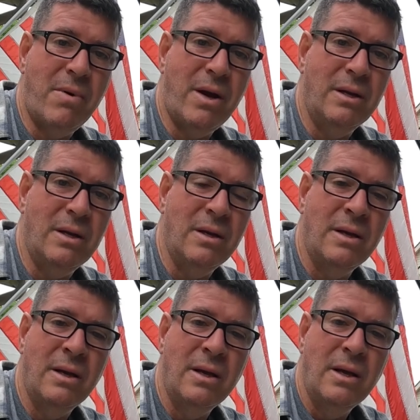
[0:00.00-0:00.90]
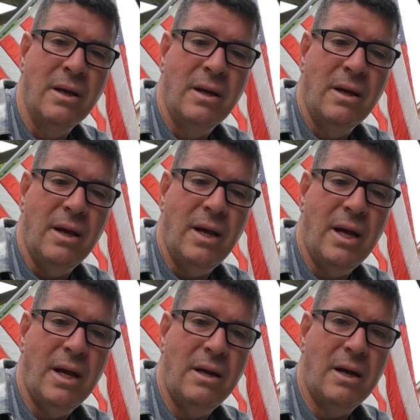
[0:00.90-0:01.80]
button,
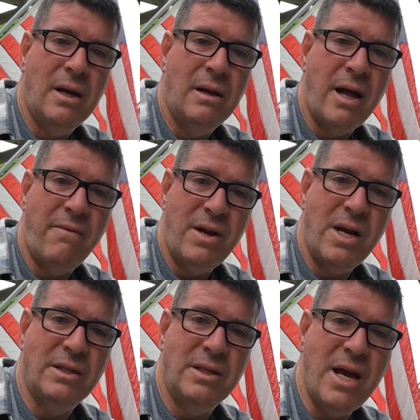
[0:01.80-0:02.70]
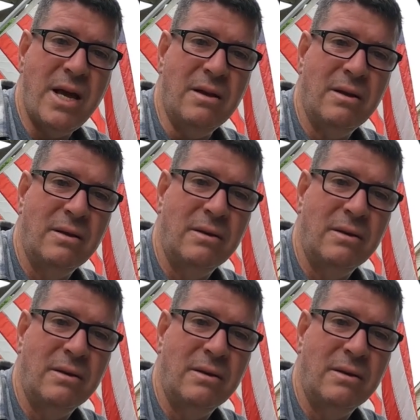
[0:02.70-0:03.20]
and have a nice day.